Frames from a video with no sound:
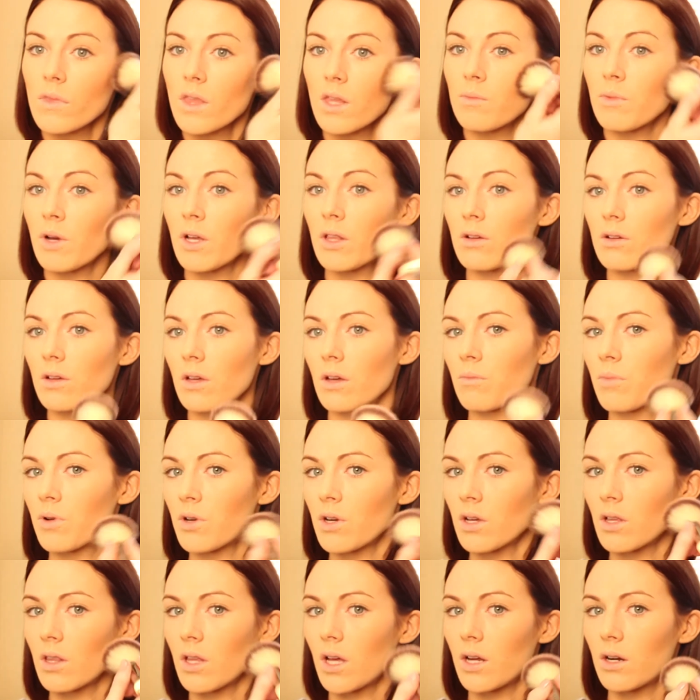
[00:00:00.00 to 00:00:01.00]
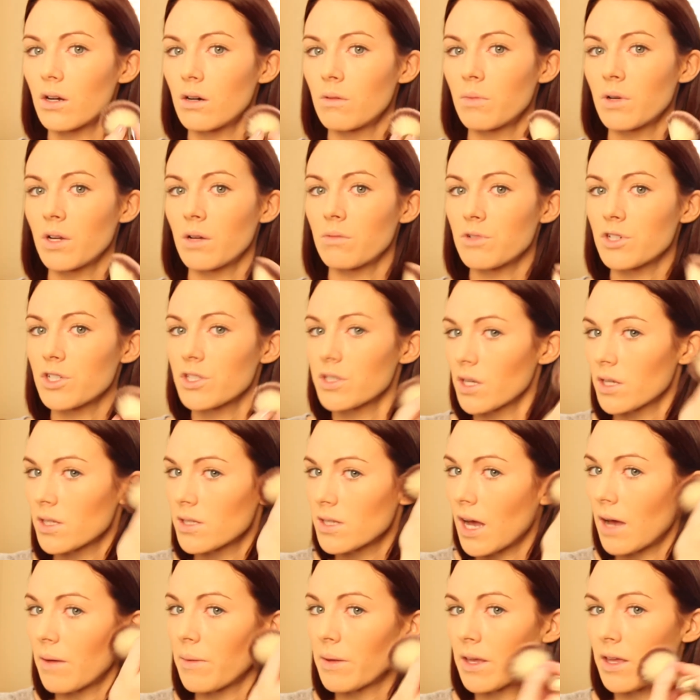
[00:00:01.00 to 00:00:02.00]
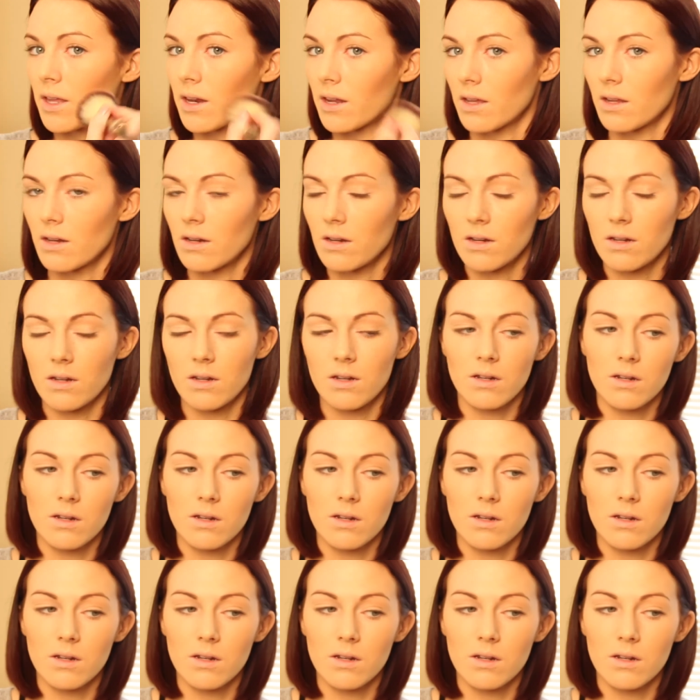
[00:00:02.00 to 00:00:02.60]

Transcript: It might look like I'm putting a lot on, but I'm just like dabbing it in.